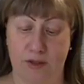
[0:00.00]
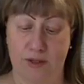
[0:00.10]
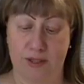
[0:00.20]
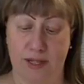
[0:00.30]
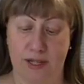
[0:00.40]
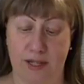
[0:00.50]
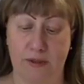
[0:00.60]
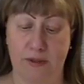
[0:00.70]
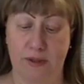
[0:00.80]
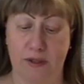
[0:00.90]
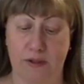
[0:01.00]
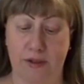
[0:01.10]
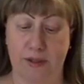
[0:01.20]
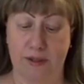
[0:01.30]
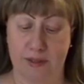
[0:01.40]
I just skipped.
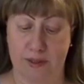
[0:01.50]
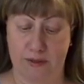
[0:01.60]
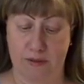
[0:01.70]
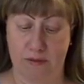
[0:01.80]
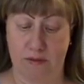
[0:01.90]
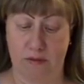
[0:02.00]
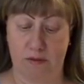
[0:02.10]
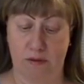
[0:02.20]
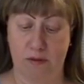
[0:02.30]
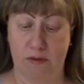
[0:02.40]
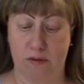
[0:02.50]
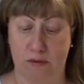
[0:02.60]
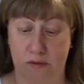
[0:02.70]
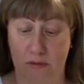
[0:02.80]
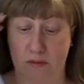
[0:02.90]
Here it is.
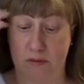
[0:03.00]
Oh.